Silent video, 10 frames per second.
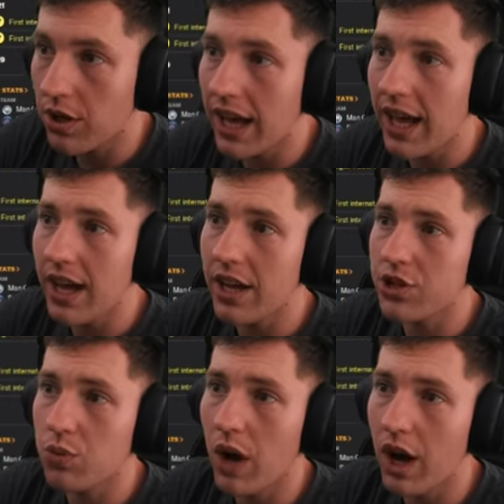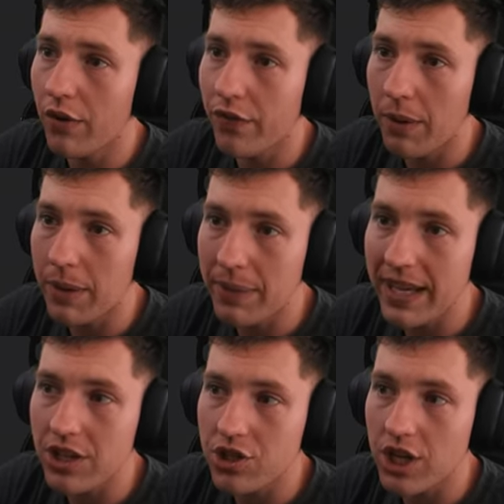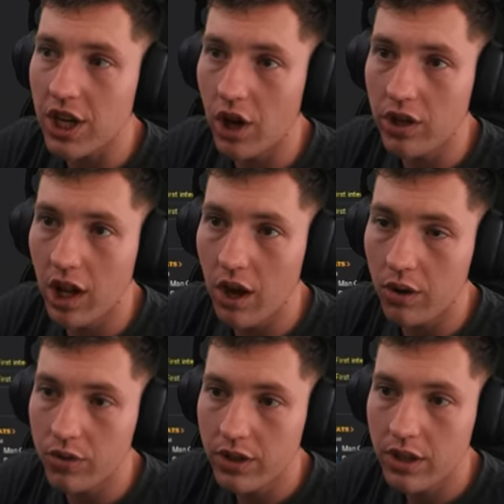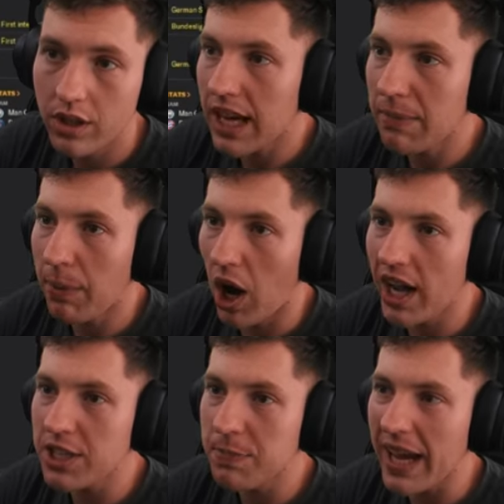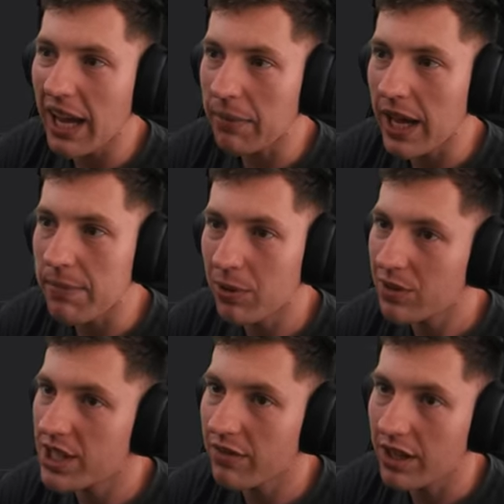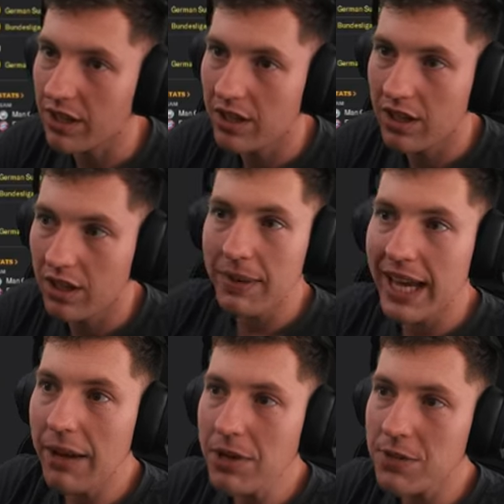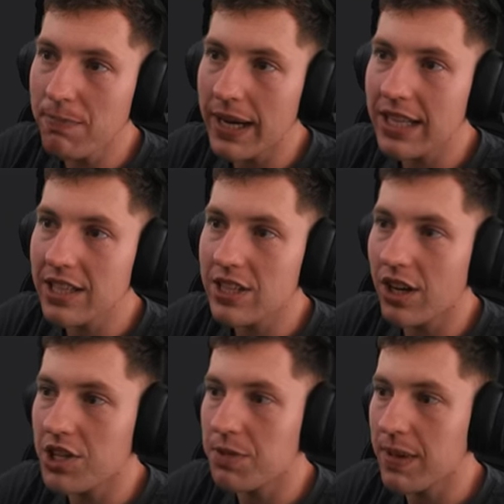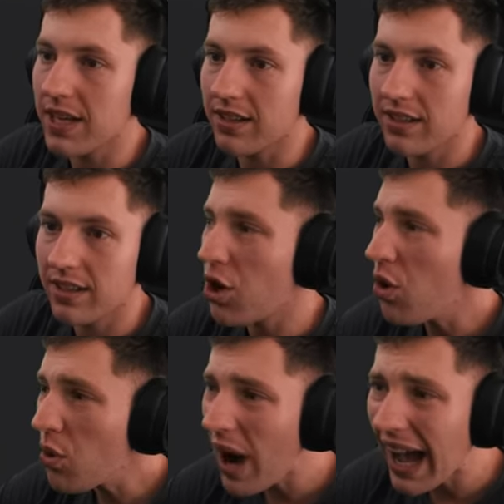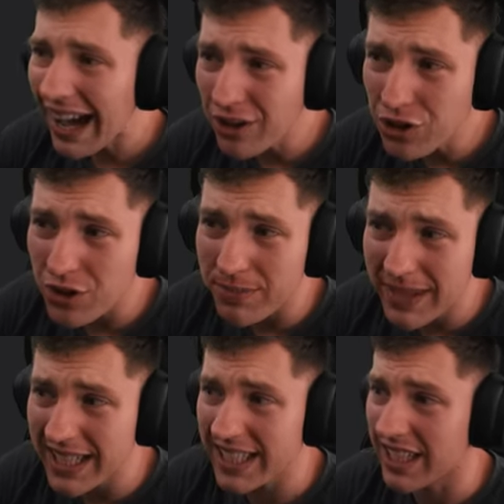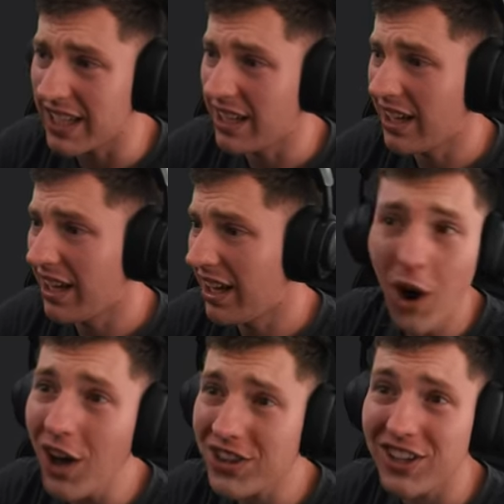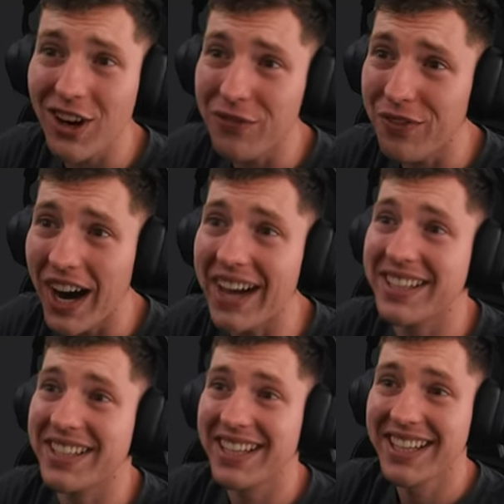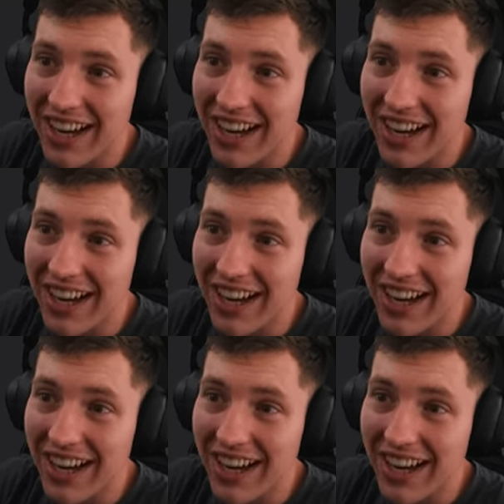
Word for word: Solar as well from PSG on loan, and Bynes backup keeper or something. I mean, how much money these guys spent? 200 million. What the fuck?